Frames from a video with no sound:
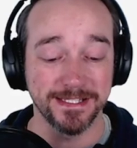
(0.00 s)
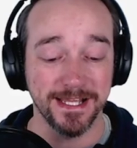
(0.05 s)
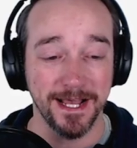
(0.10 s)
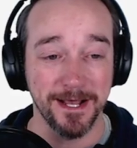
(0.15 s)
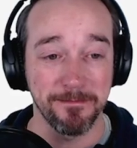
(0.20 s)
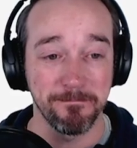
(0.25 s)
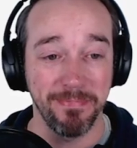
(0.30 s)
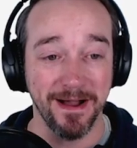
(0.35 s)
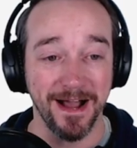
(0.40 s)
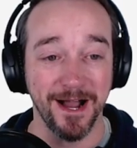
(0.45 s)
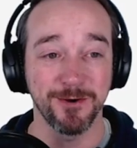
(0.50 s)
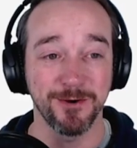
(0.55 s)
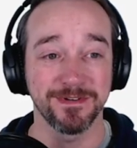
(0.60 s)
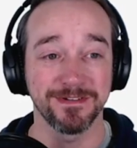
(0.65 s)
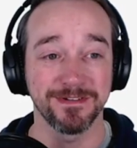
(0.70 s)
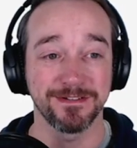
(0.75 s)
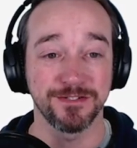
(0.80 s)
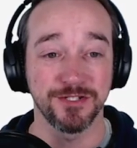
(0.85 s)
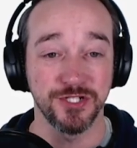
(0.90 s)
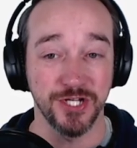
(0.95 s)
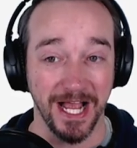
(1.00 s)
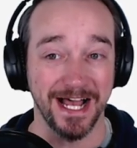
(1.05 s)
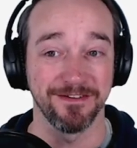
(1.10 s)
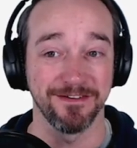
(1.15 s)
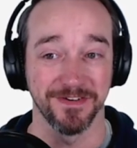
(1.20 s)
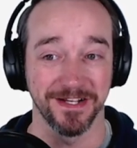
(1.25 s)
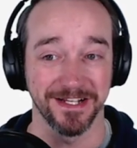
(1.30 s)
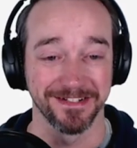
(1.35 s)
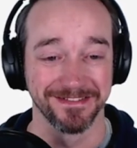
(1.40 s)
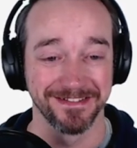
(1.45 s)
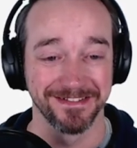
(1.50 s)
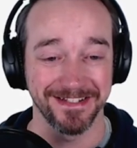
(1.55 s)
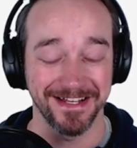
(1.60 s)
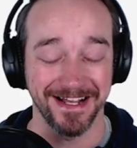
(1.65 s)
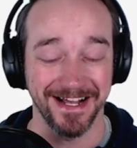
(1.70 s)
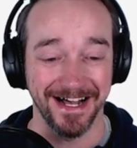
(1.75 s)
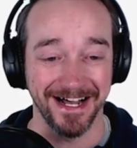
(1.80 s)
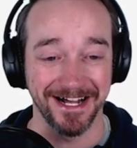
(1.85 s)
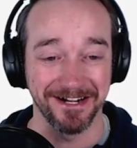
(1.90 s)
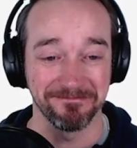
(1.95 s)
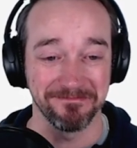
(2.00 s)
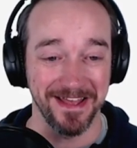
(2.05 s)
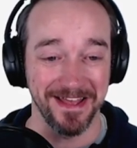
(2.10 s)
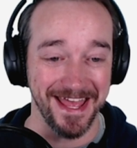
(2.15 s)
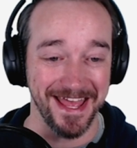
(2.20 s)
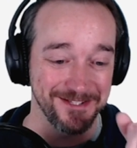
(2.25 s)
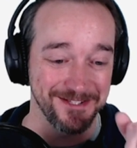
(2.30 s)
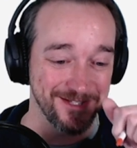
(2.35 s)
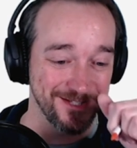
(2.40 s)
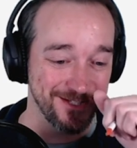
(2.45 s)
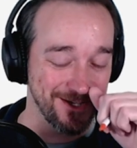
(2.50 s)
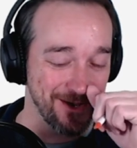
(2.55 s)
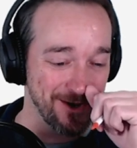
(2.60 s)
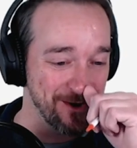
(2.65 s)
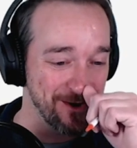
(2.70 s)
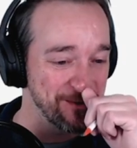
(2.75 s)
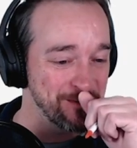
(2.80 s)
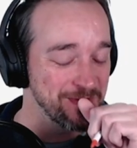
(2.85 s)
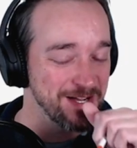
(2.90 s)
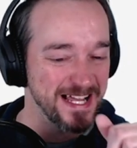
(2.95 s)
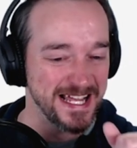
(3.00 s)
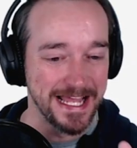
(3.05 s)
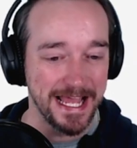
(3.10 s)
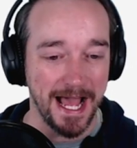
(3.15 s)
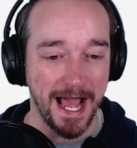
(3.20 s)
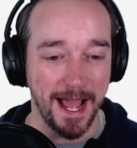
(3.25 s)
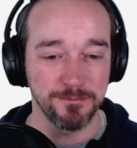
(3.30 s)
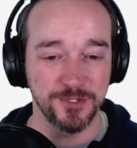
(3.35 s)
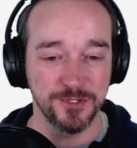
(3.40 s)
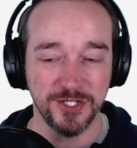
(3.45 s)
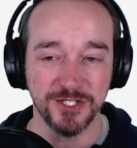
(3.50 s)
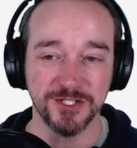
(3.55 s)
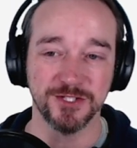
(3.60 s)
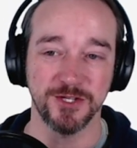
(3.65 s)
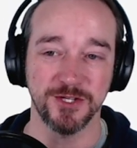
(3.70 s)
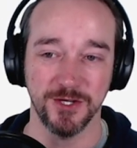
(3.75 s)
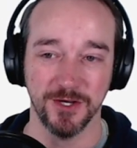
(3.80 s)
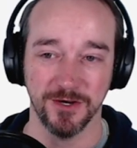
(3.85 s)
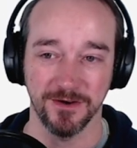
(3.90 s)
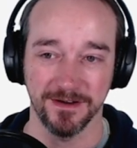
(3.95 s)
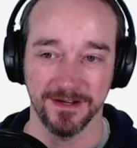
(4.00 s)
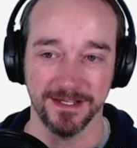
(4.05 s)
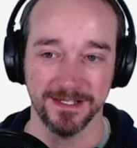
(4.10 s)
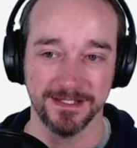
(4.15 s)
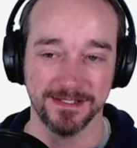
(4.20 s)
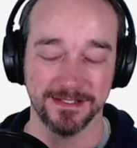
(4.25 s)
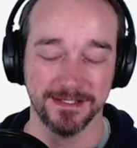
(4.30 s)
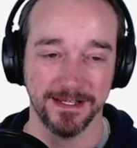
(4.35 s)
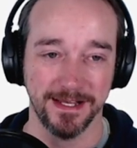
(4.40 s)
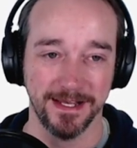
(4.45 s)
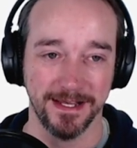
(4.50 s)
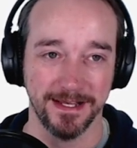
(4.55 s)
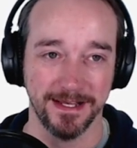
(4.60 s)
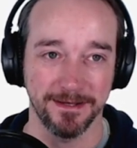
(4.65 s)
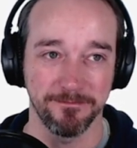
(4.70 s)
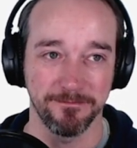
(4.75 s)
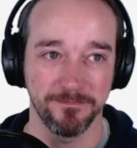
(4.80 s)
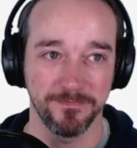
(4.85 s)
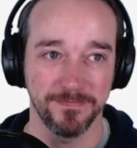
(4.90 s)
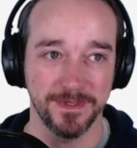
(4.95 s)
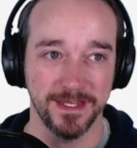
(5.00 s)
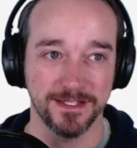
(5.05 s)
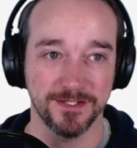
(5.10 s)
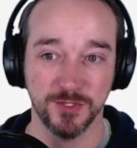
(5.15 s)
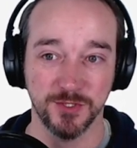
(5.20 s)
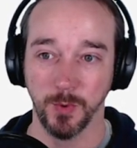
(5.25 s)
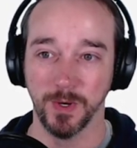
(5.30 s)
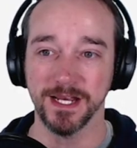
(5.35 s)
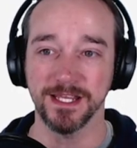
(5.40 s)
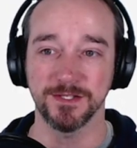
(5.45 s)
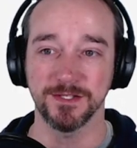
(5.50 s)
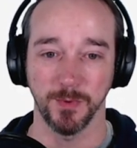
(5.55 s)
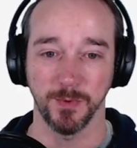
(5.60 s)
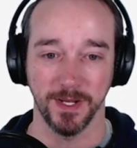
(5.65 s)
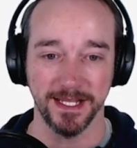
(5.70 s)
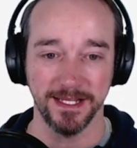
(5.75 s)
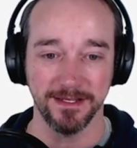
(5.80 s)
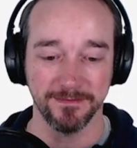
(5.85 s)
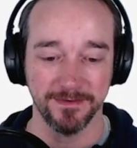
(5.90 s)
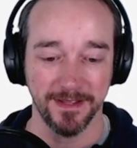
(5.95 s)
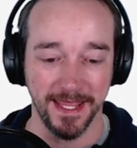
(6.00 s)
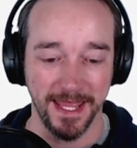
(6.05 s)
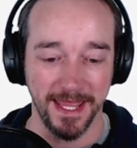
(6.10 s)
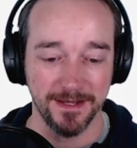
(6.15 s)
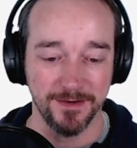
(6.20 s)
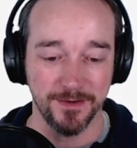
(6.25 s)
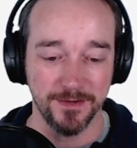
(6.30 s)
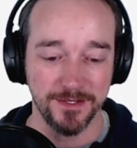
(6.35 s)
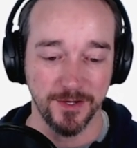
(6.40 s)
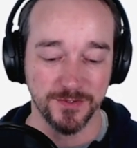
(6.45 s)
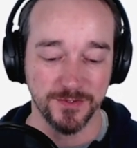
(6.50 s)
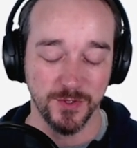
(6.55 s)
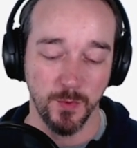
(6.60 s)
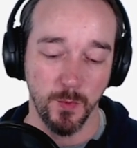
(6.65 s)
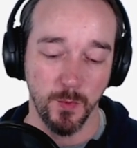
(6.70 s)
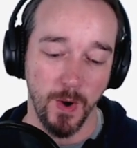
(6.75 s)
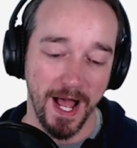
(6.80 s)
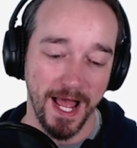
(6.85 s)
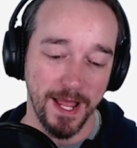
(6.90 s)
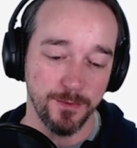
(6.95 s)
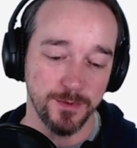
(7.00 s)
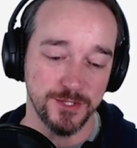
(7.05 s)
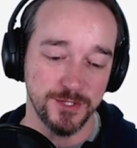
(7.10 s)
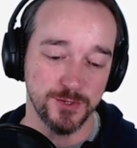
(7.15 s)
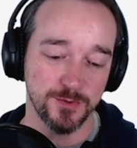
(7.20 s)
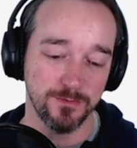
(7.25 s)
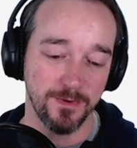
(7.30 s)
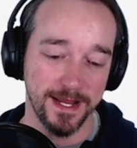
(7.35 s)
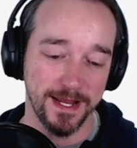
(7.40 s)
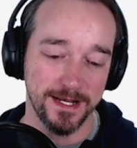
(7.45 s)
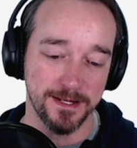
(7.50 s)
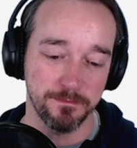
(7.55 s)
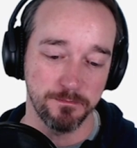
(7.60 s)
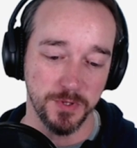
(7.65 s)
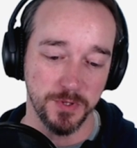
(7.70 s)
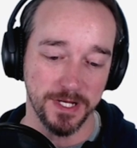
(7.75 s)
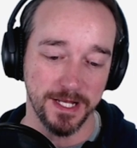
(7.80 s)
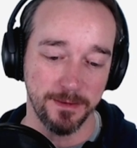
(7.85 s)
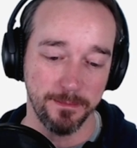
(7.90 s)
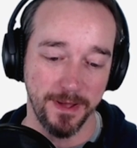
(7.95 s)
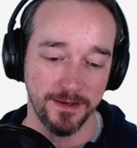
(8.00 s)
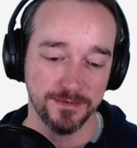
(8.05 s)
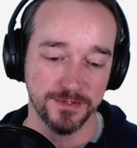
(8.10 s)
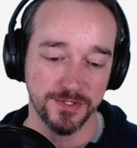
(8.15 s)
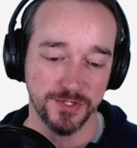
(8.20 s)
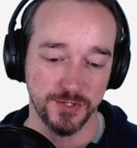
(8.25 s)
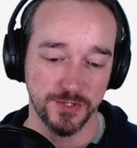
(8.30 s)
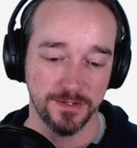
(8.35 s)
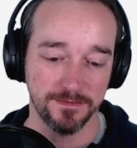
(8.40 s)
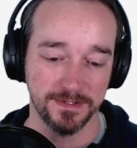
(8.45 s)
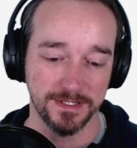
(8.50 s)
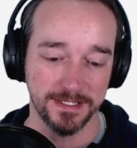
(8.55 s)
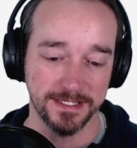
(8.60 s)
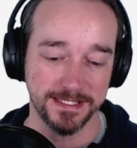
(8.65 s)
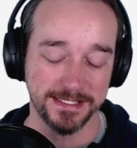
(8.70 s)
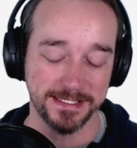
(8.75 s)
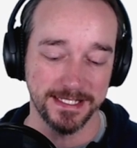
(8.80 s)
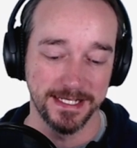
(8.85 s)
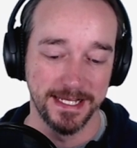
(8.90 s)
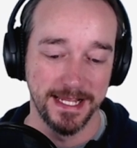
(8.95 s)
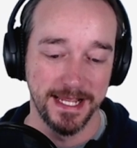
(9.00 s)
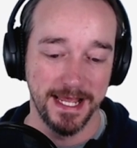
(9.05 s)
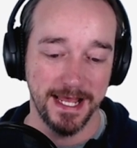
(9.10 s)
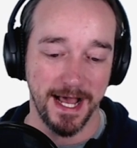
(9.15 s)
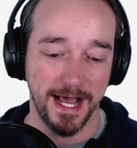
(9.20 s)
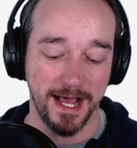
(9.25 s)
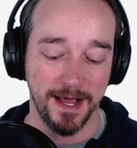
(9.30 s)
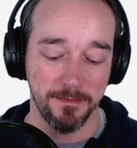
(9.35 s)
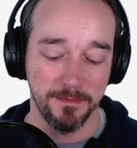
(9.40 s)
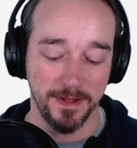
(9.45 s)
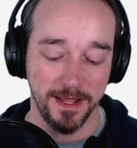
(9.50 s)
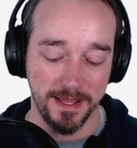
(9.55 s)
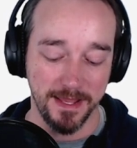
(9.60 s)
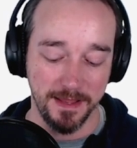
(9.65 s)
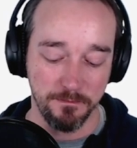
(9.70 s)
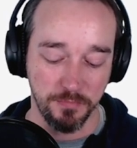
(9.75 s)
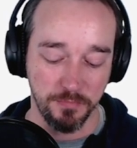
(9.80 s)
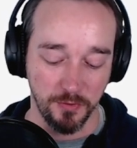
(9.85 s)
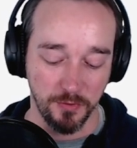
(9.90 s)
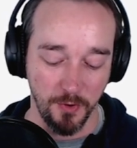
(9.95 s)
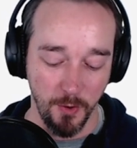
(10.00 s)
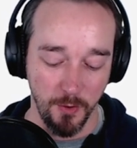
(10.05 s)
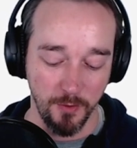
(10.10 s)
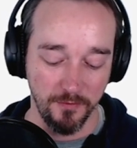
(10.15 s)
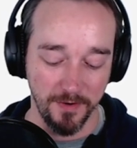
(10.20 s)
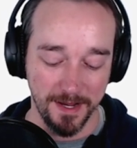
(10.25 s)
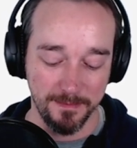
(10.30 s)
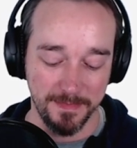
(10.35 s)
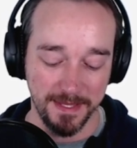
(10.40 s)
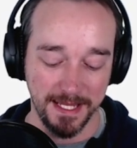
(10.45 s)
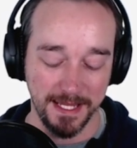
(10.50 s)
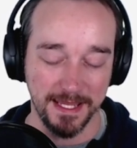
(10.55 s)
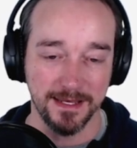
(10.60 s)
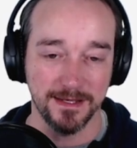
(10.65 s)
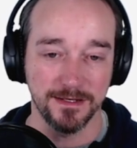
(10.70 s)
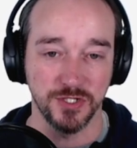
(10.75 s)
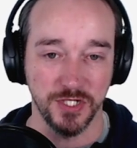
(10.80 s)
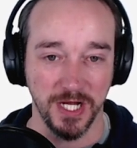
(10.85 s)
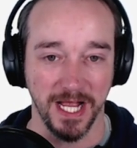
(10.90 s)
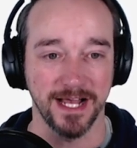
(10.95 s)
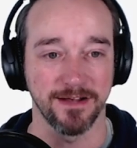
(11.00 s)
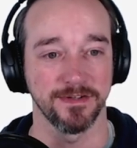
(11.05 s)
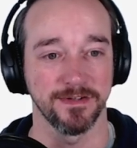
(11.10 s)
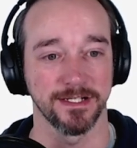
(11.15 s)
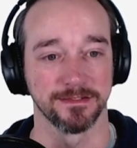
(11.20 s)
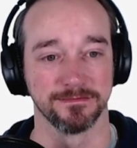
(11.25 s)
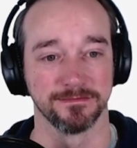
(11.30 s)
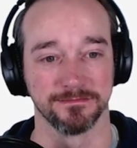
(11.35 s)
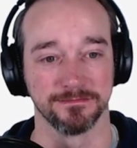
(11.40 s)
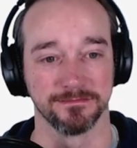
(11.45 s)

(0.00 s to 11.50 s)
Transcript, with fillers: about Java. And so I'm just curious, it's 2020. And, you know, so why would you write a book about serverless programming in Java?